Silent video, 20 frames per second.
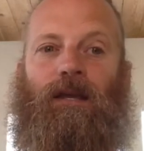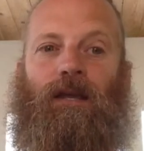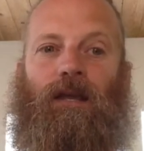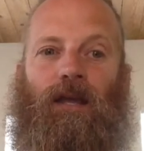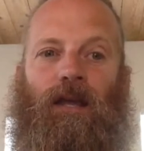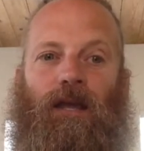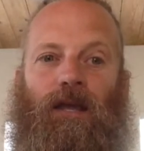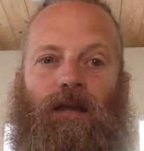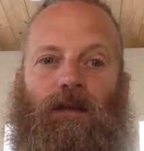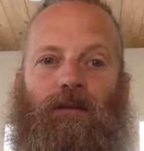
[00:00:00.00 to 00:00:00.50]

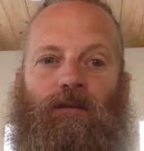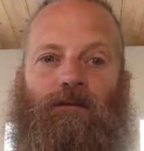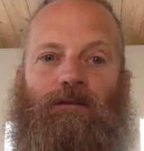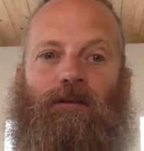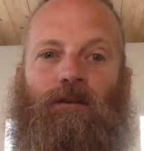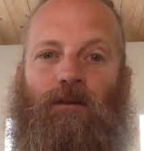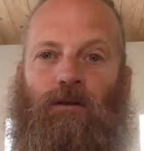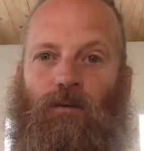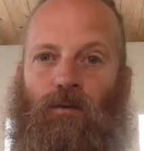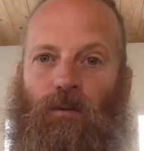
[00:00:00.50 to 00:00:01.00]
is
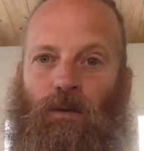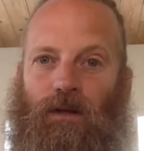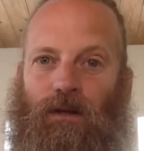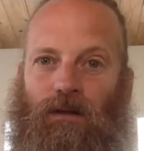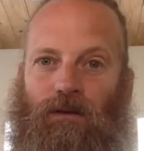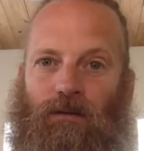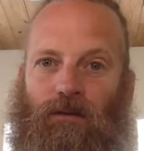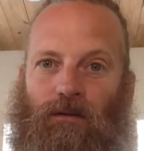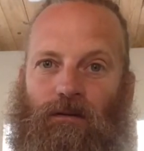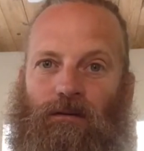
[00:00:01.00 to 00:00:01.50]
when
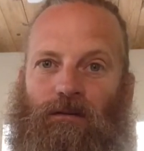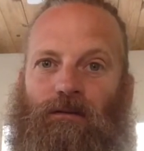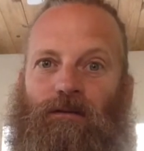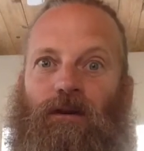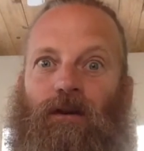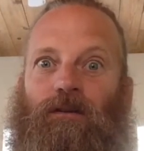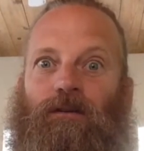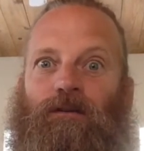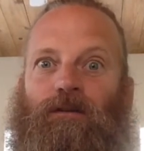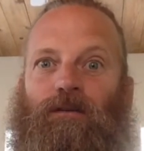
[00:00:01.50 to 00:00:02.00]
you
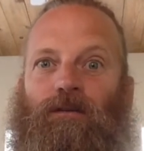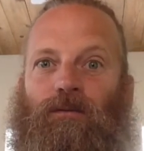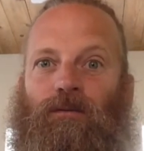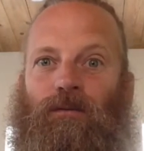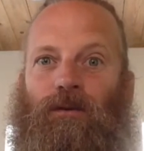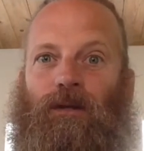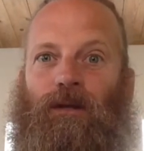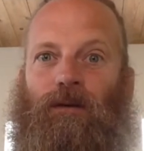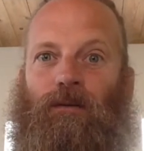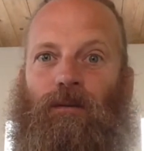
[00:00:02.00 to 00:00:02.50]
start to
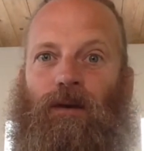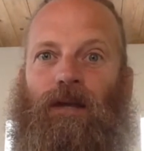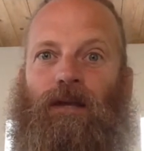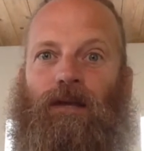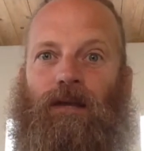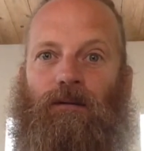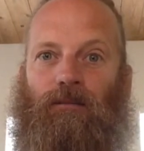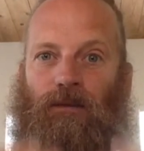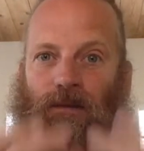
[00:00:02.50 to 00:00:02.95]
reawaken,